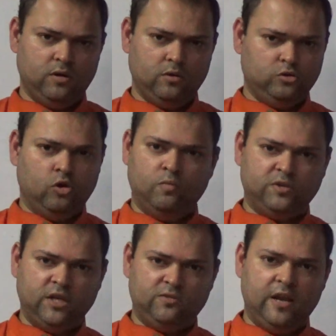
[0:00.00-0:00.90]
So home
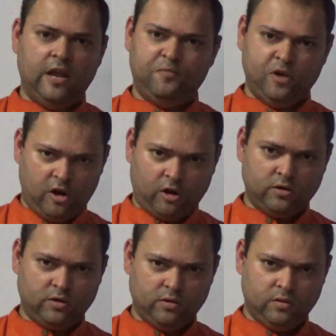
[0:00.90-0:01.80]
science will help you a lot,
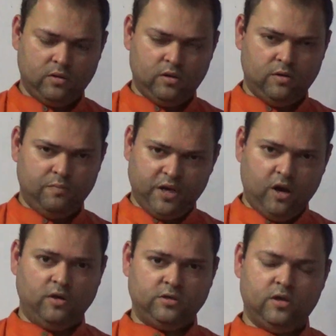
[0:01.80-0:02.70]

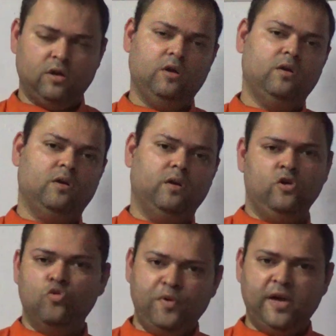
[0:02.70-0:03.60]
because
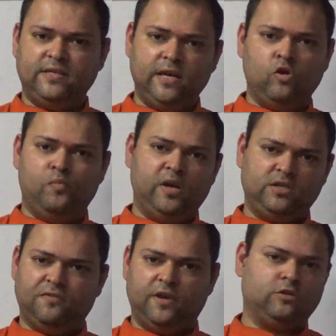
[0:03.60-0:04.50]
UPSC and
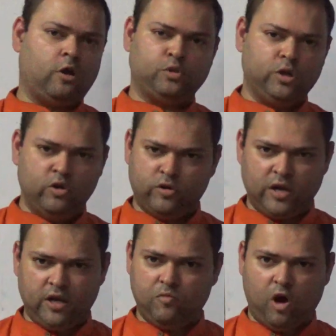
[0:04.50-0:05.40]
OPSC first optional you can
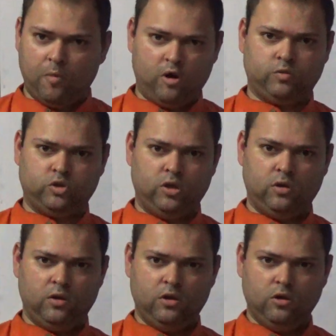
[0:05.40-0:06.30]
keep common optional.
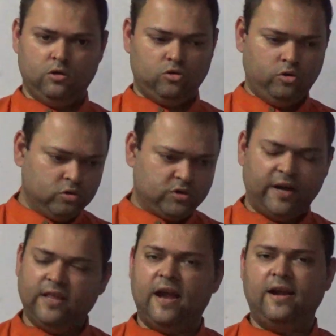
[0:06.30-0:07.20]
So you
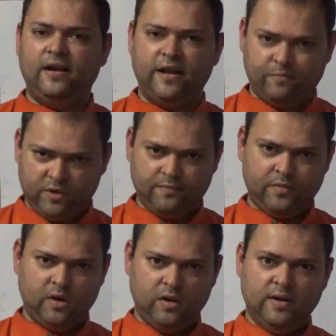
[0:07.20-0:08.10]
study that in depth.
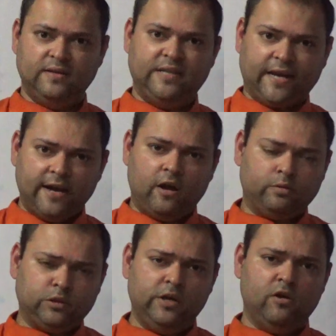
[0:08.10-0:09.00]
Second
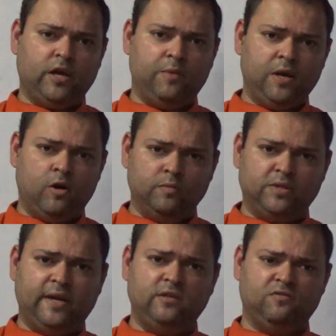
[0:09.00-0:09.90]
optional you are keeping home
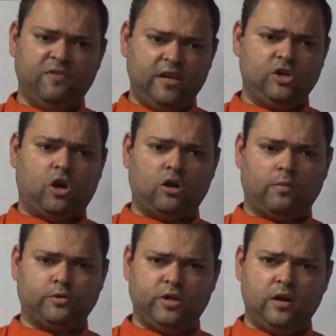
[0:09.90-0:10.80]
science, very short
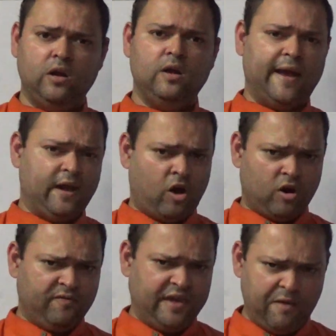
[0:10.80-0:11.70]
optional, and lot
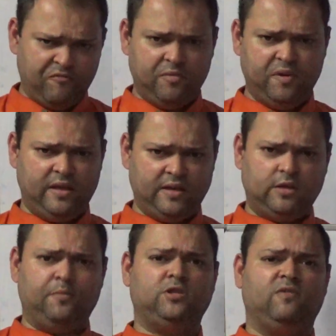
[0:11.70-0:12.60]
of gap will be there.
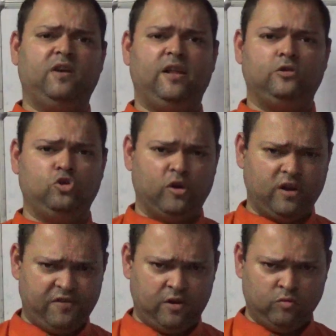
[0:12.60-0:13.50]
Suppose someone takes
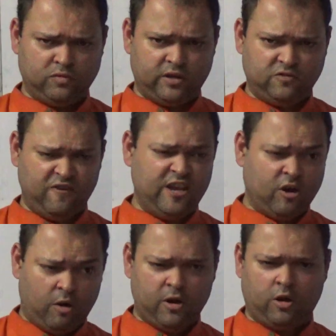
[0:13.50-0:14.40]
geography and home science, very
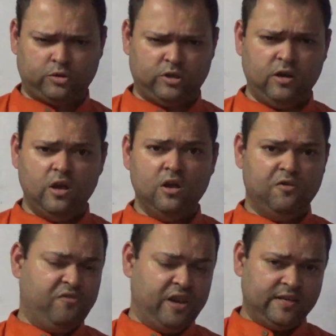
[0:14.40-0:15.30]
common optional,
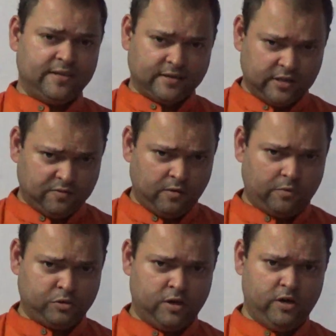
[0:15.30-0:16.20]
very successful
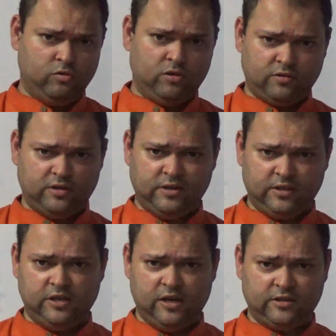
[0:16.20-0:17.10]
optional in
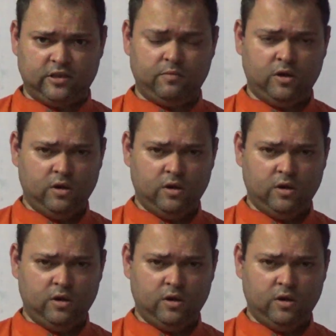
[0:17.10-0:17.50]
2016 exam.